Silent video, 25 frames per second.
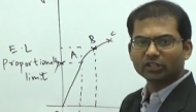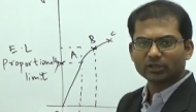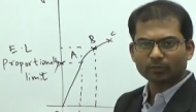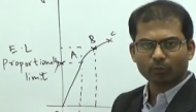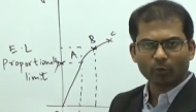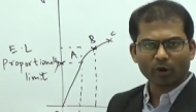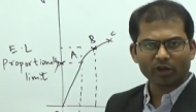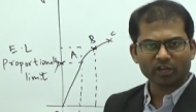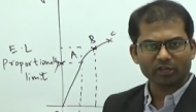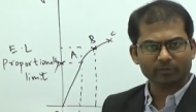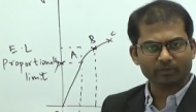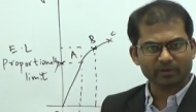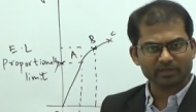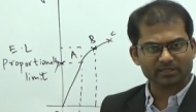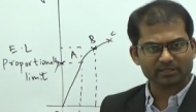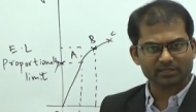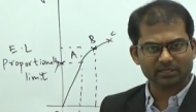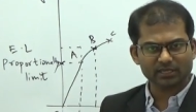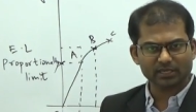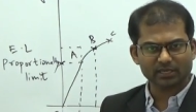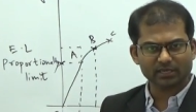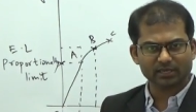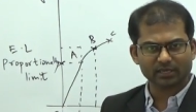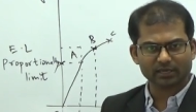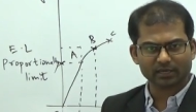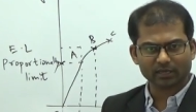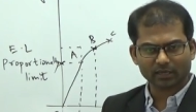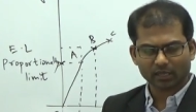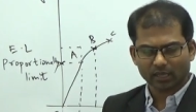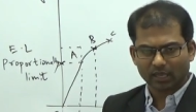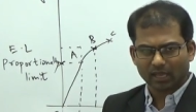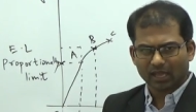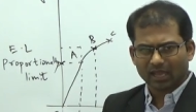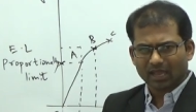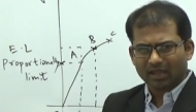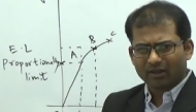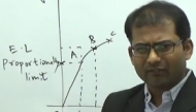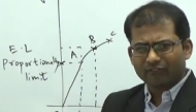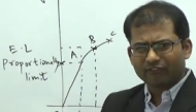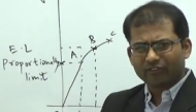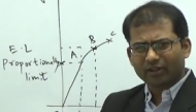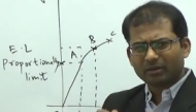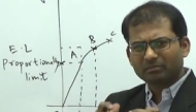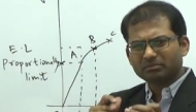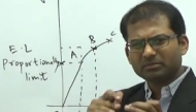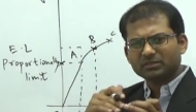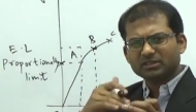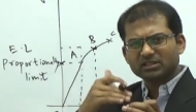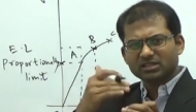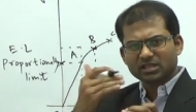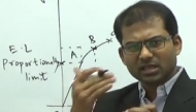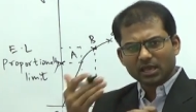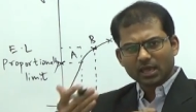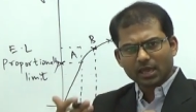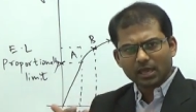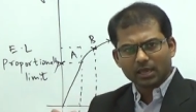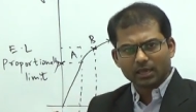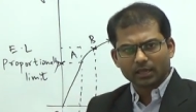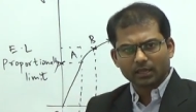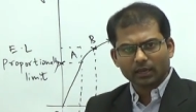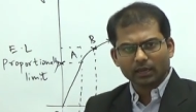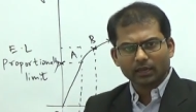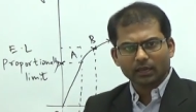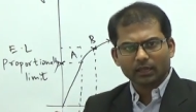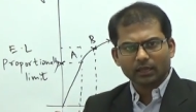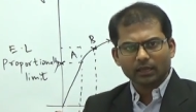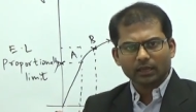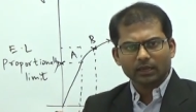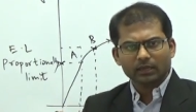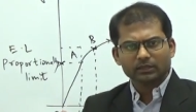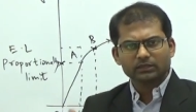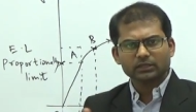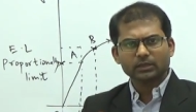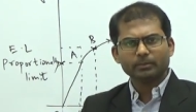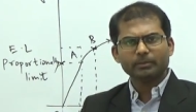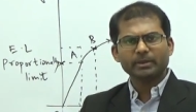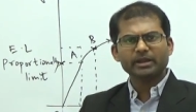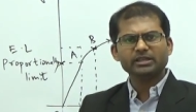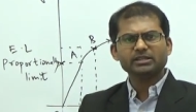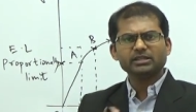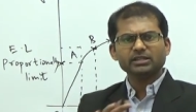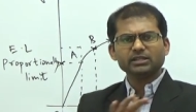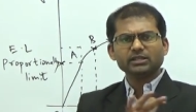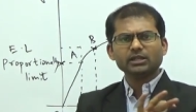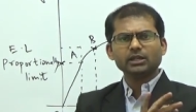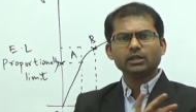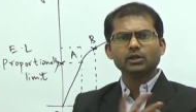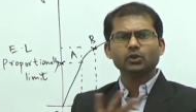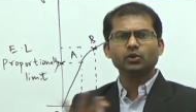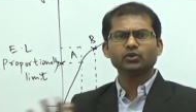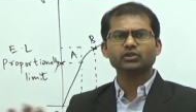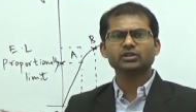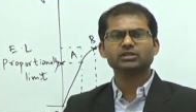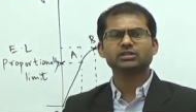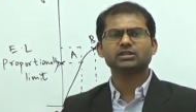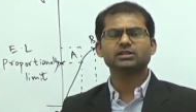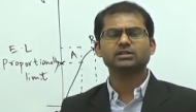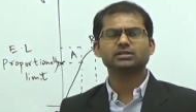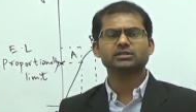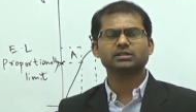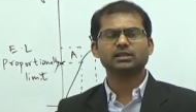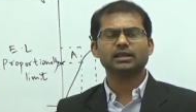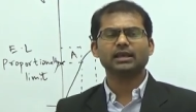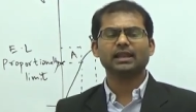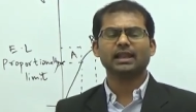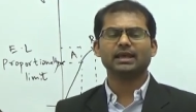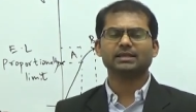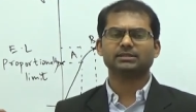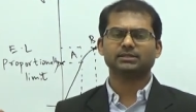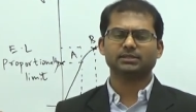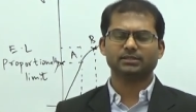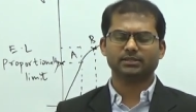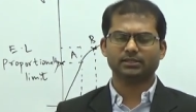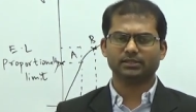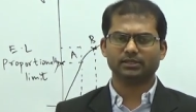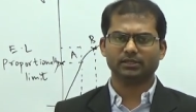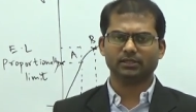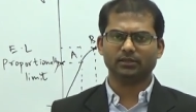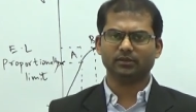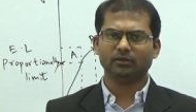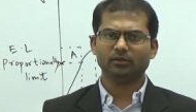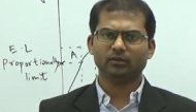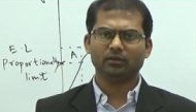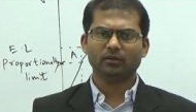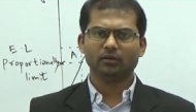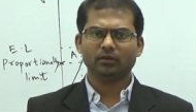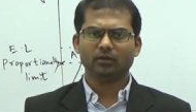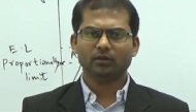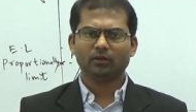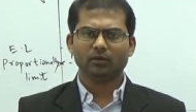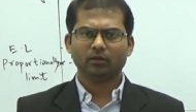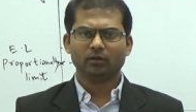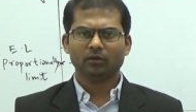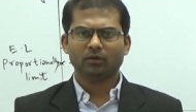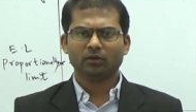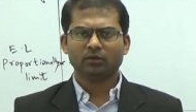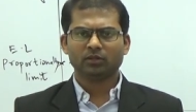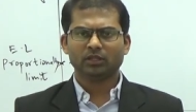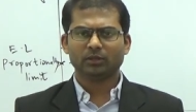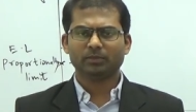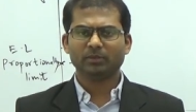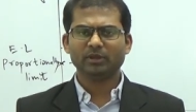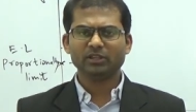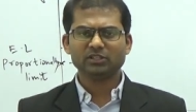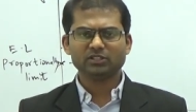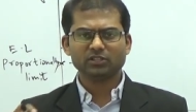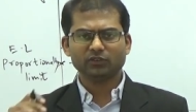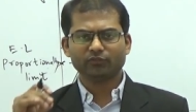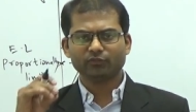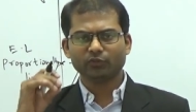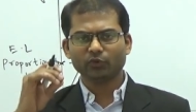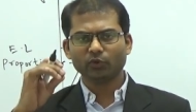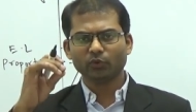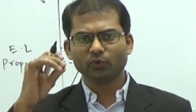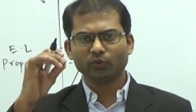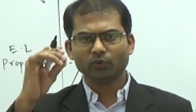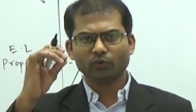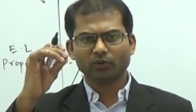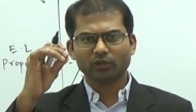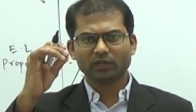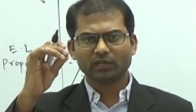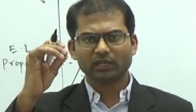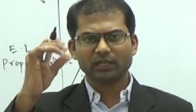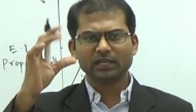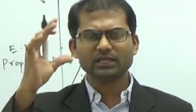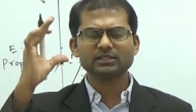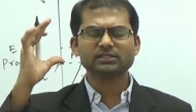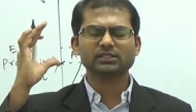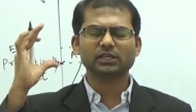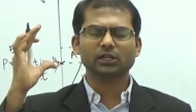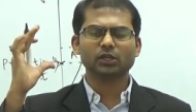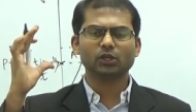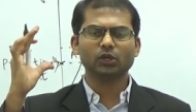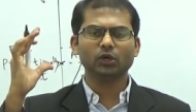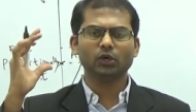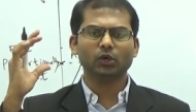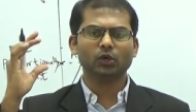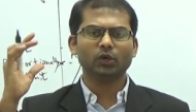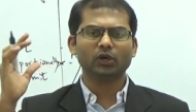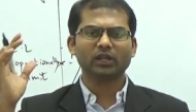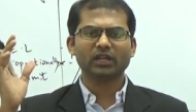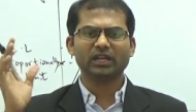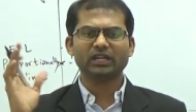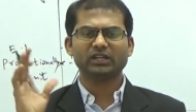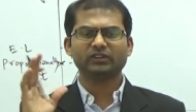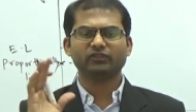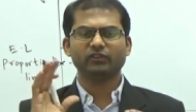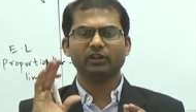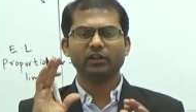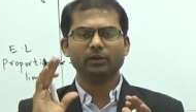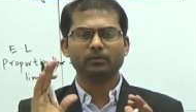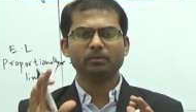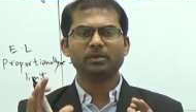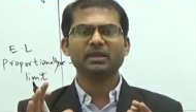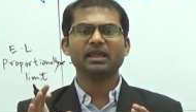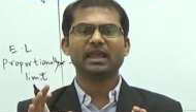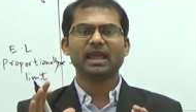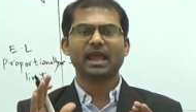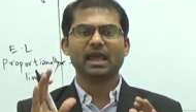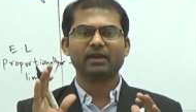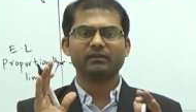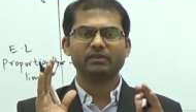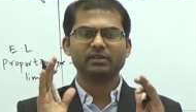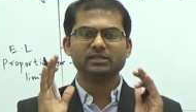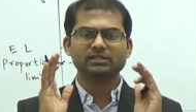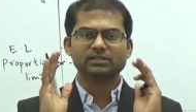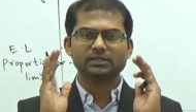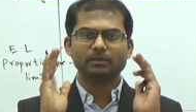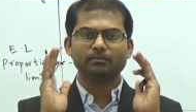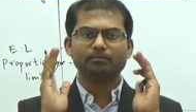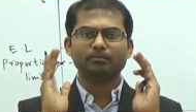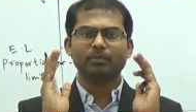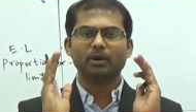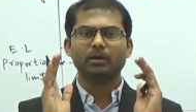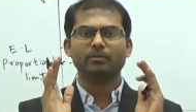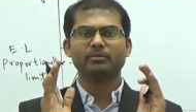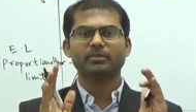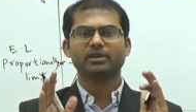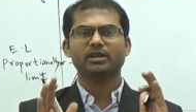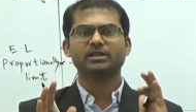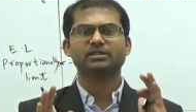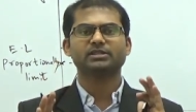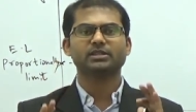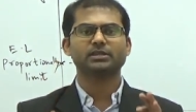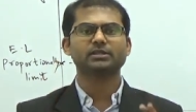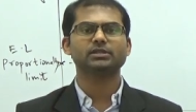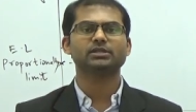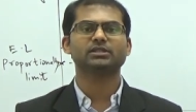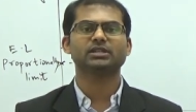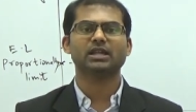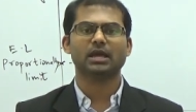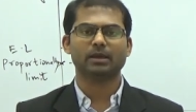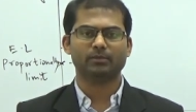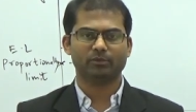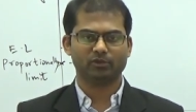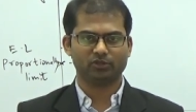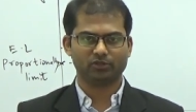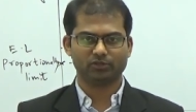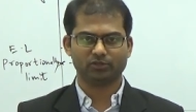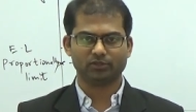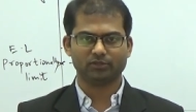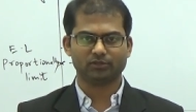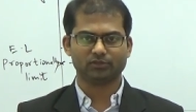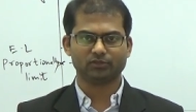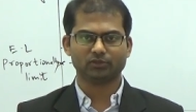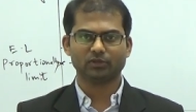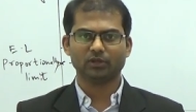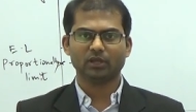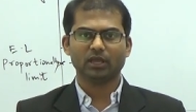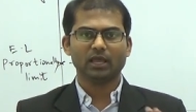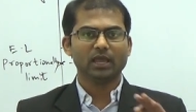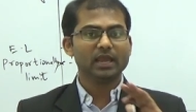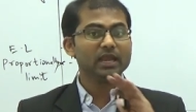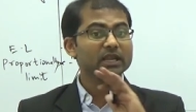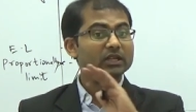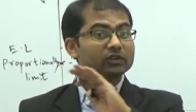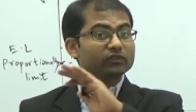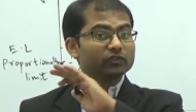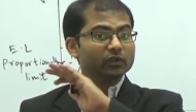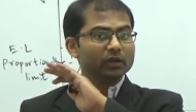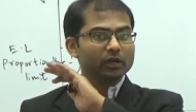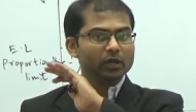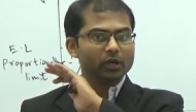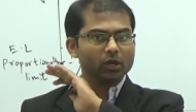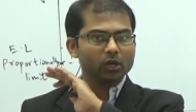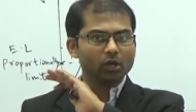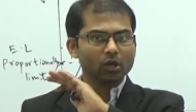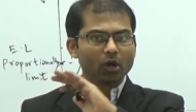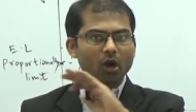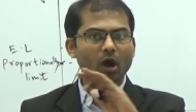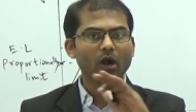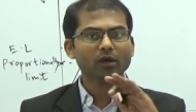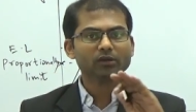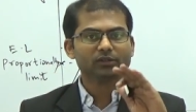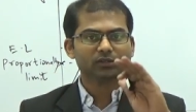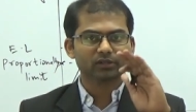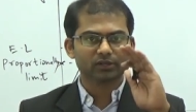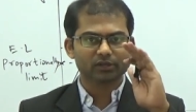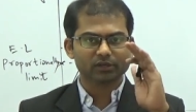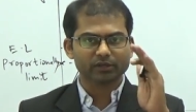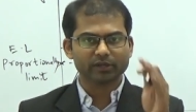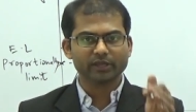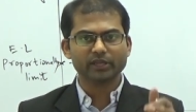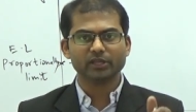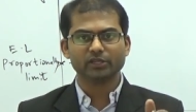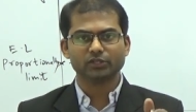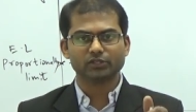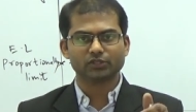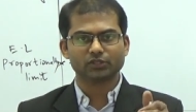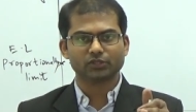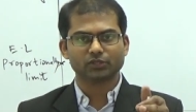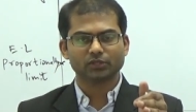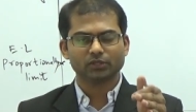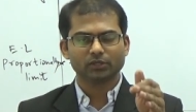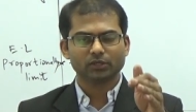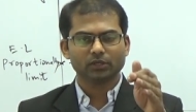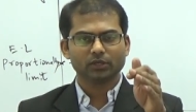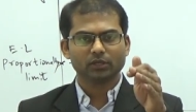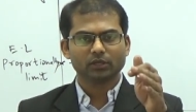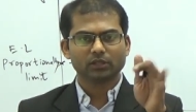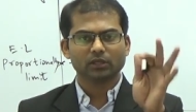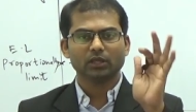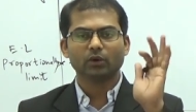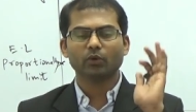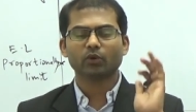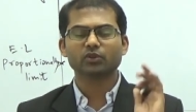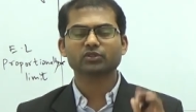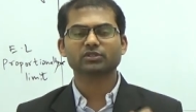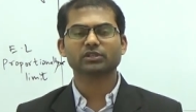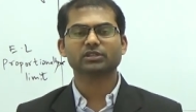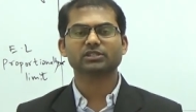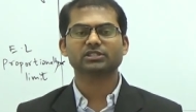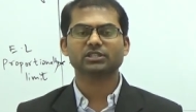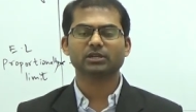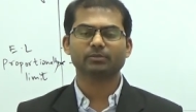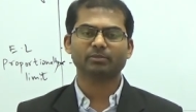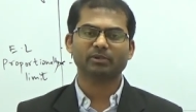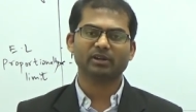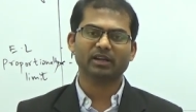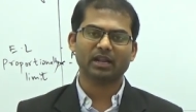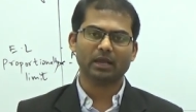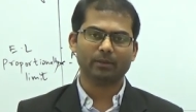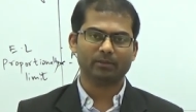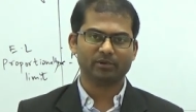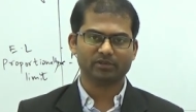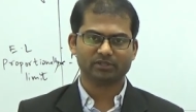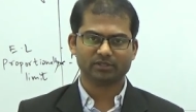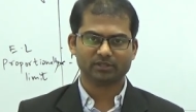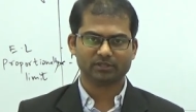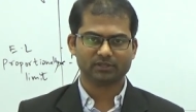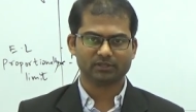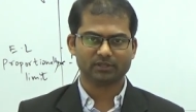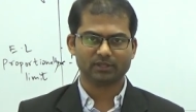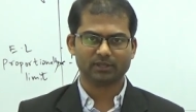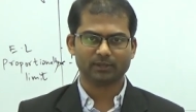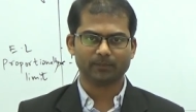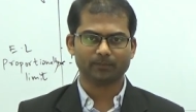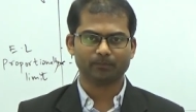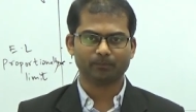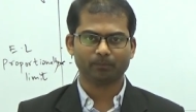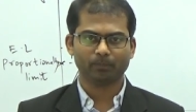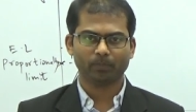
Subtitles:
to the point by C here, from there, the material loses its elasticity. That means if you release the load, it will be having some permanent change in dimensions. It will not reach the original shape and dimensions there.